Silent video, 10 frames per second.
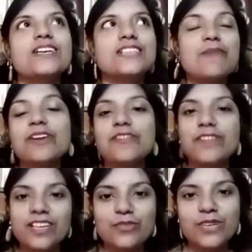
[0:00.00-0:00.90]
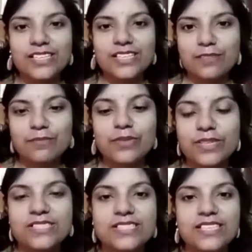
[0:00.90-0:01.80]
I'm giving in one example,
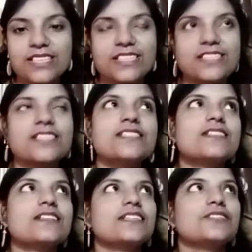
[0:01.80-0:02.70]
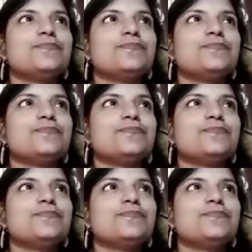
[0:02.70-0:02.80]
one sentence is that